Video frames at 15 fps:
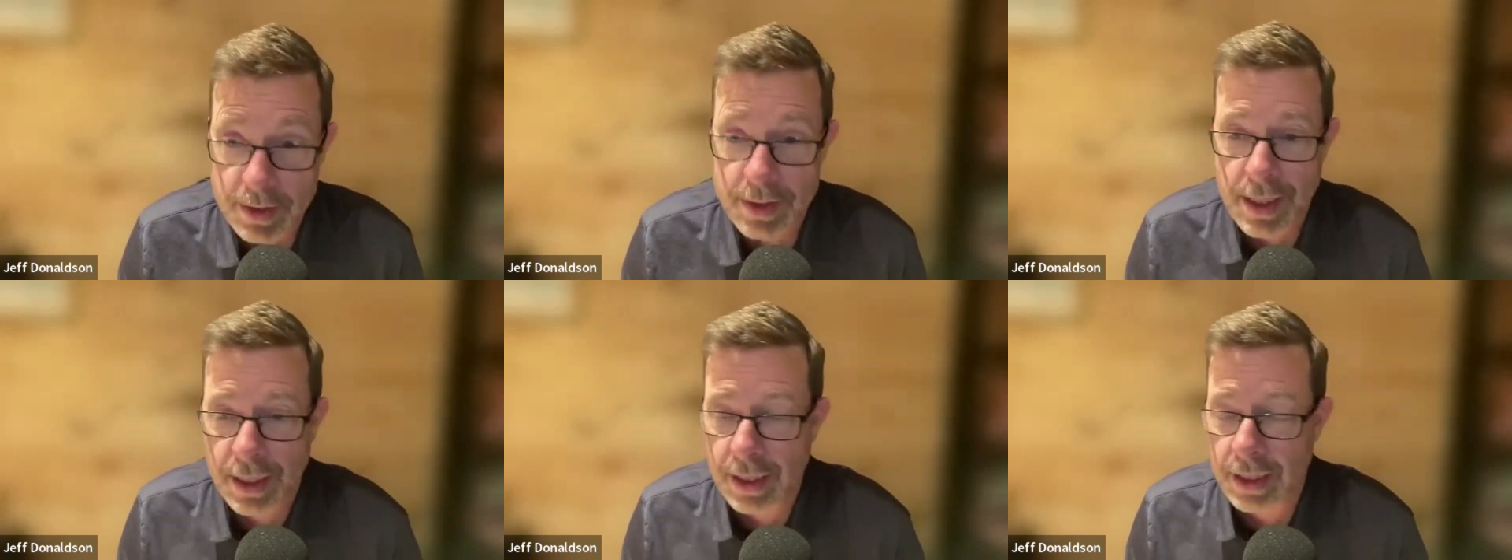
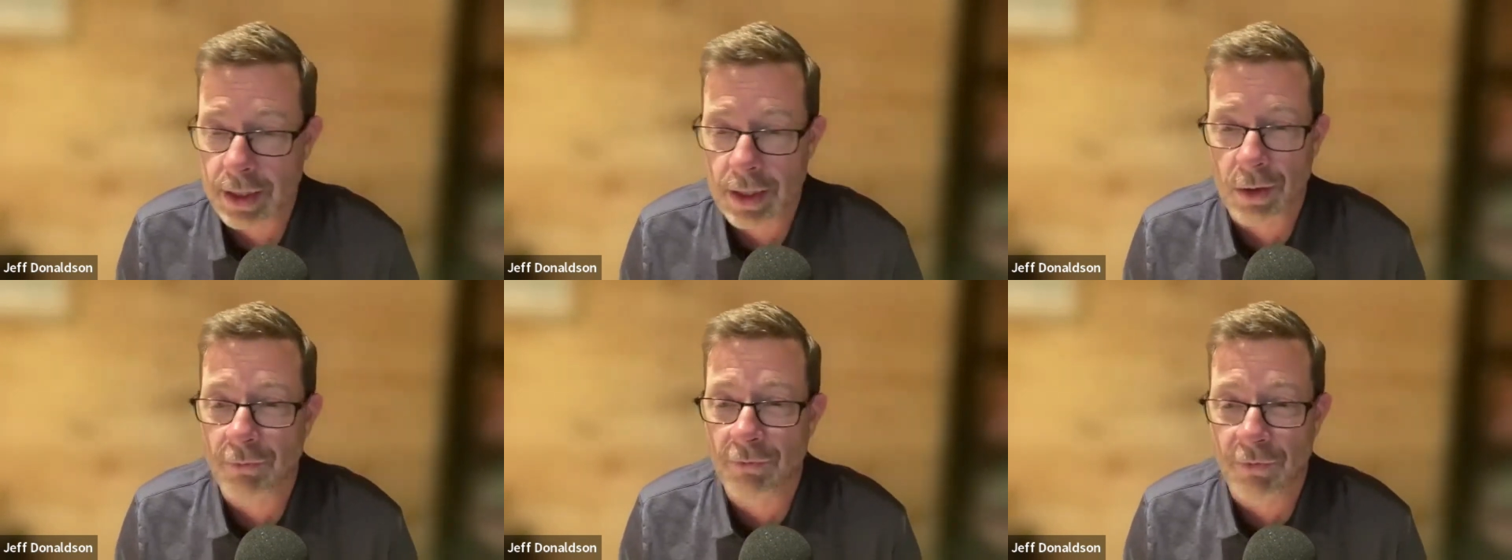sending
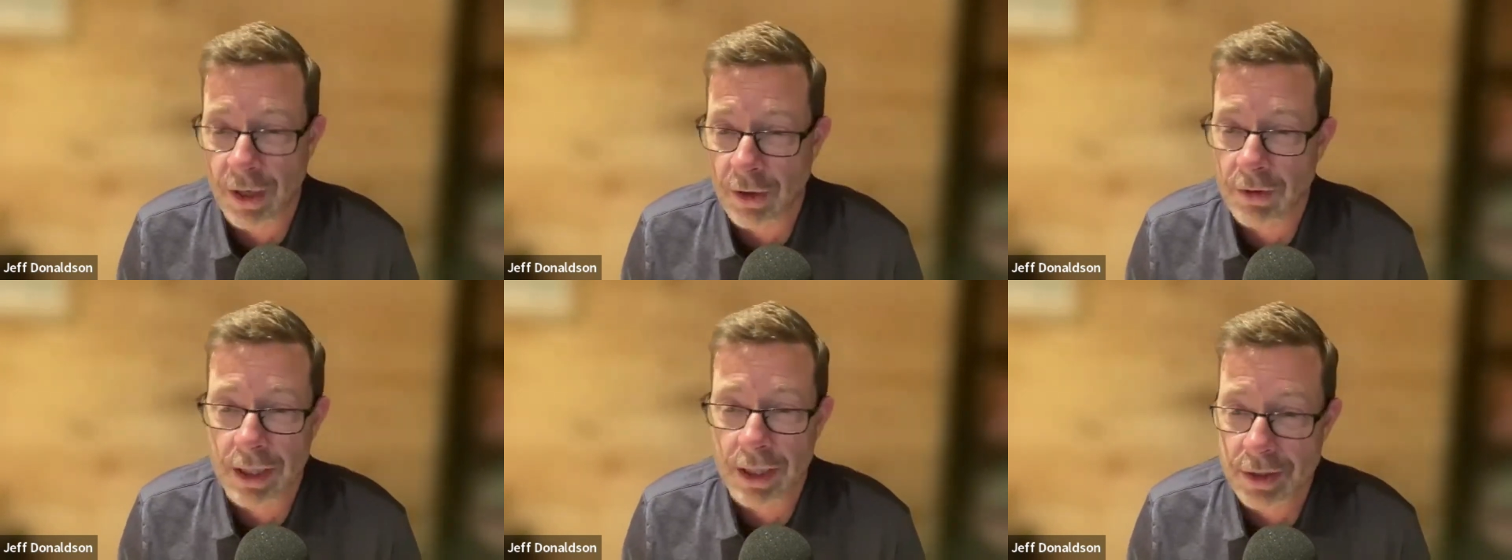their
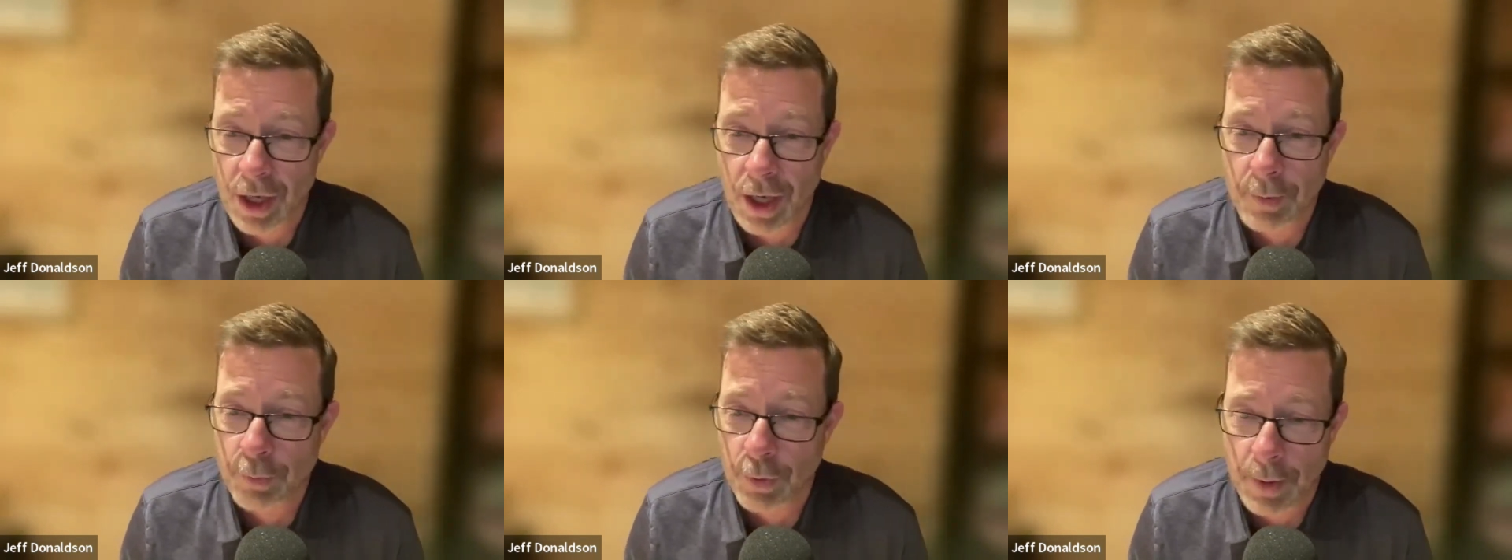very
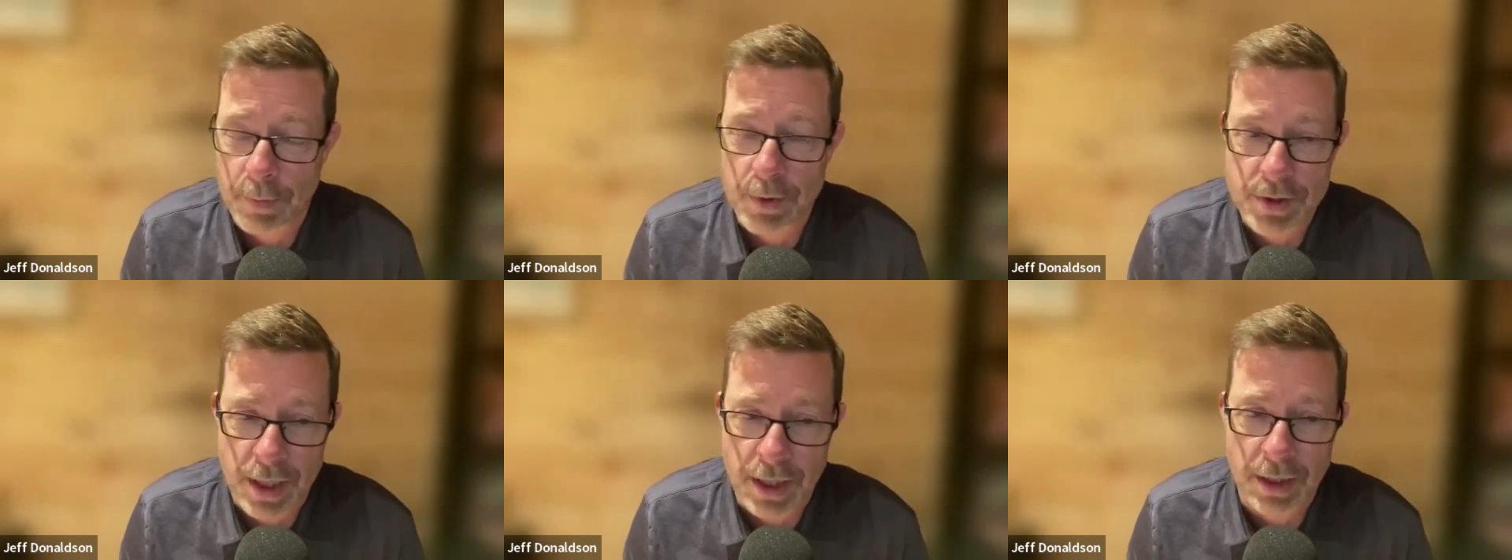top
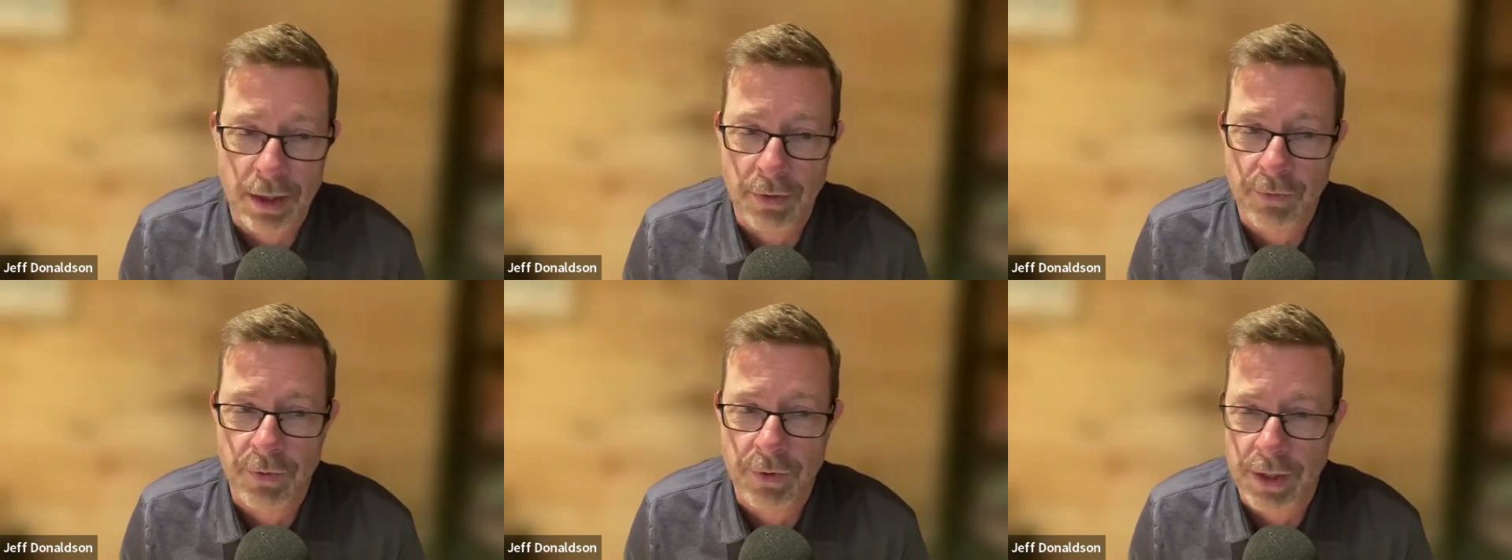
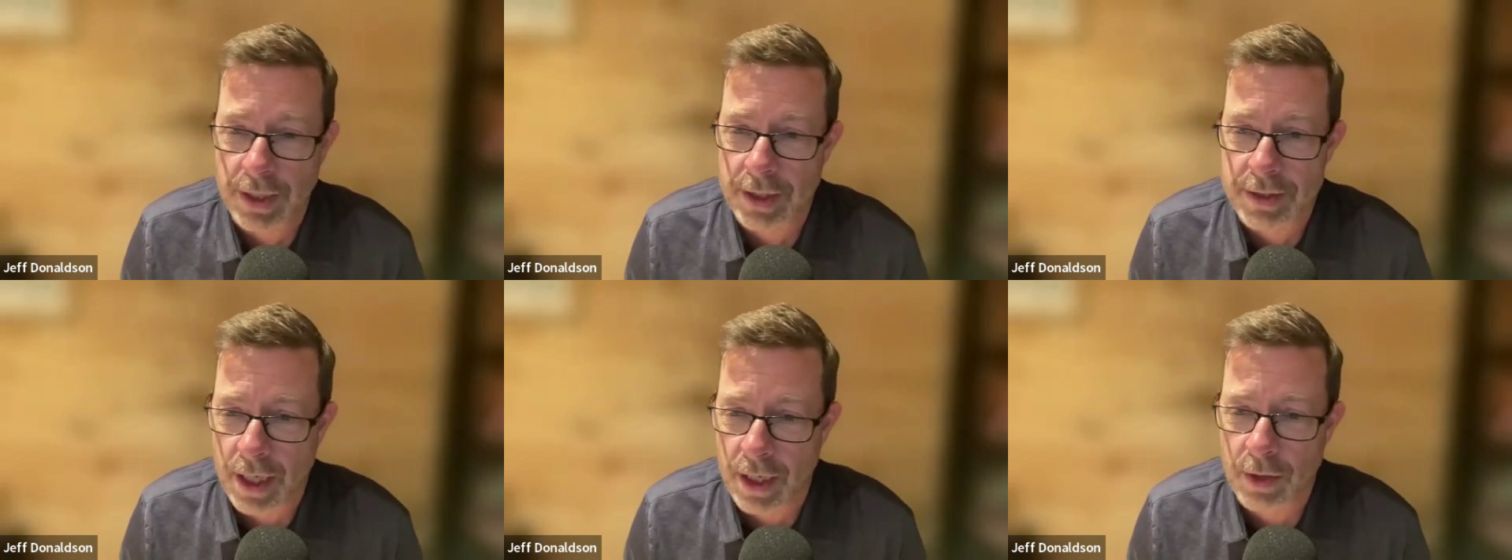representative for the
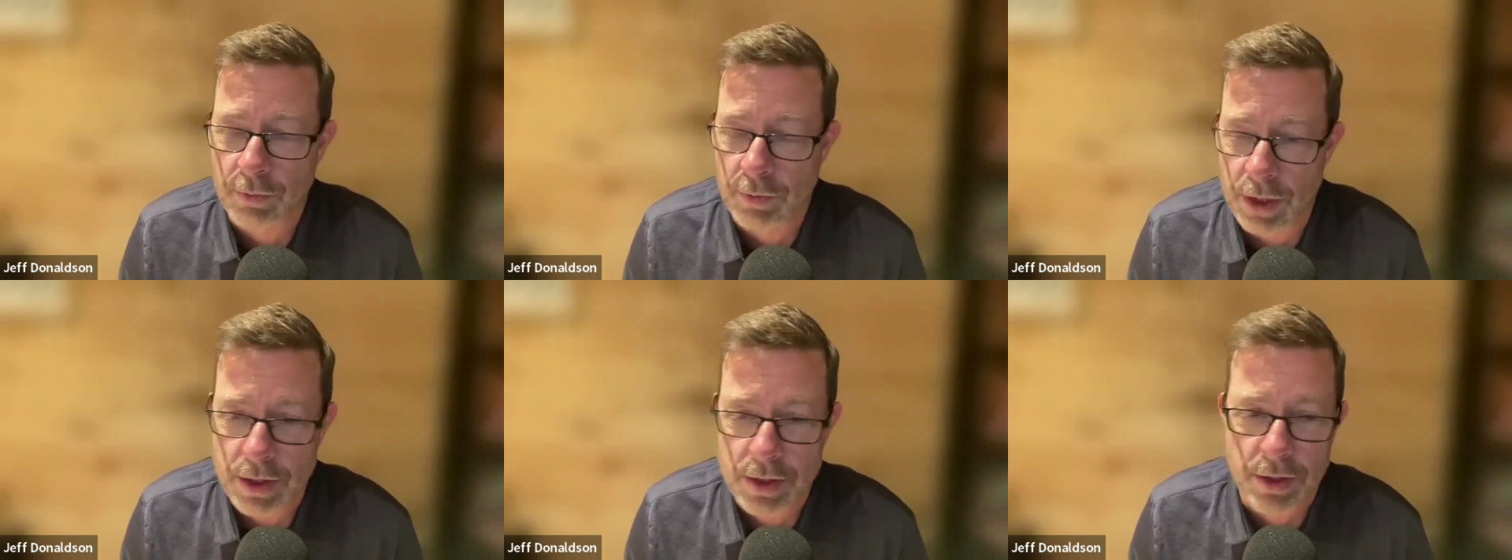entire
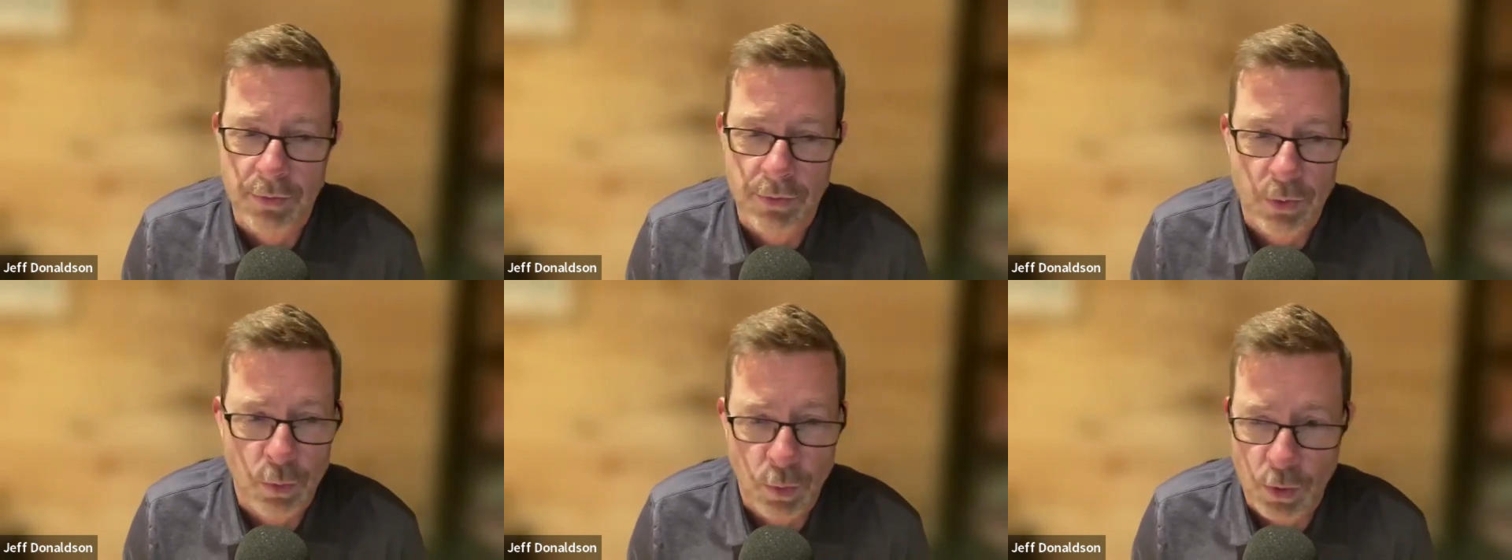region
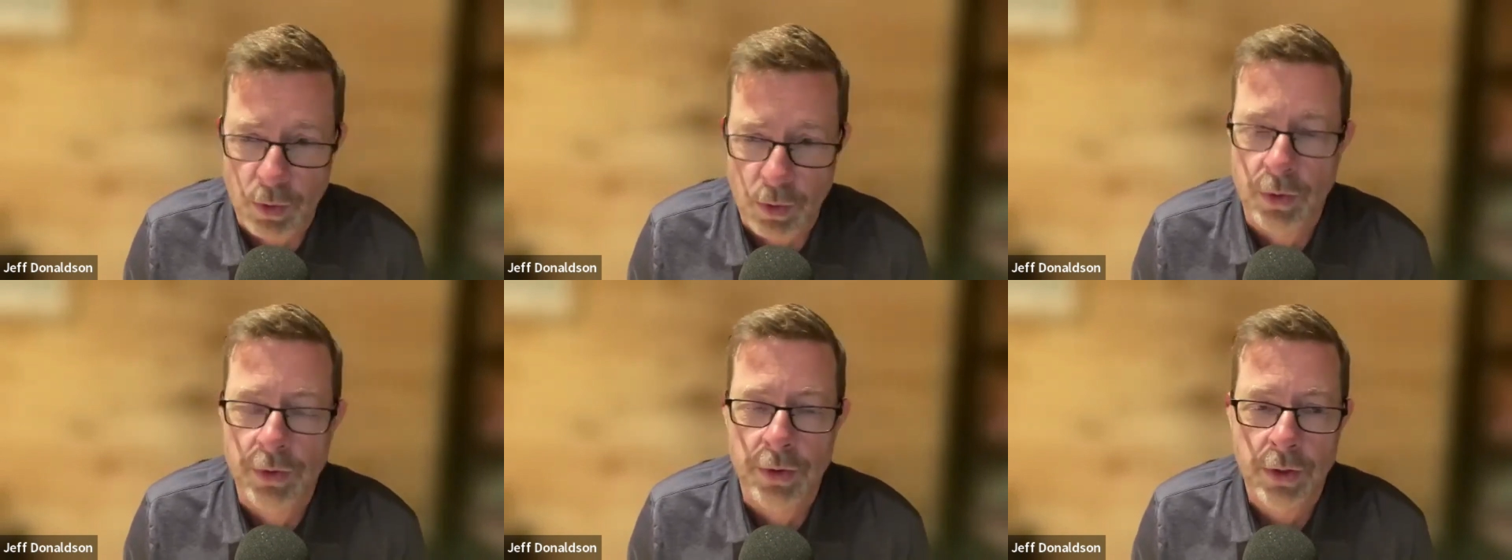of the
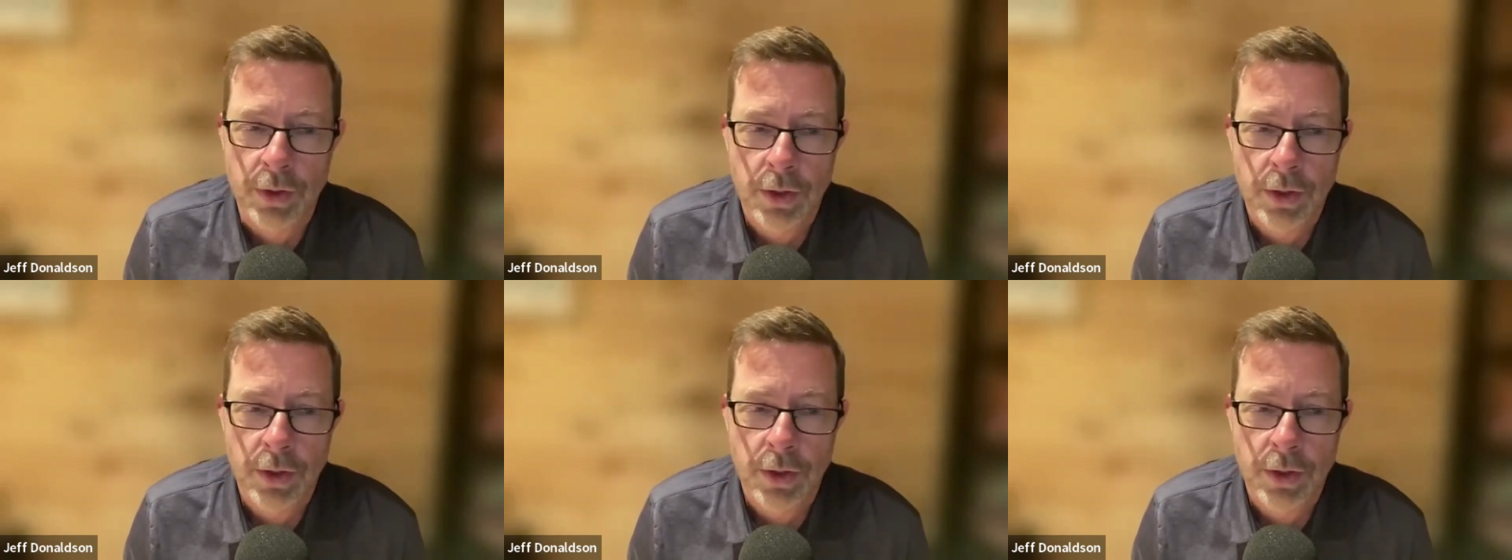world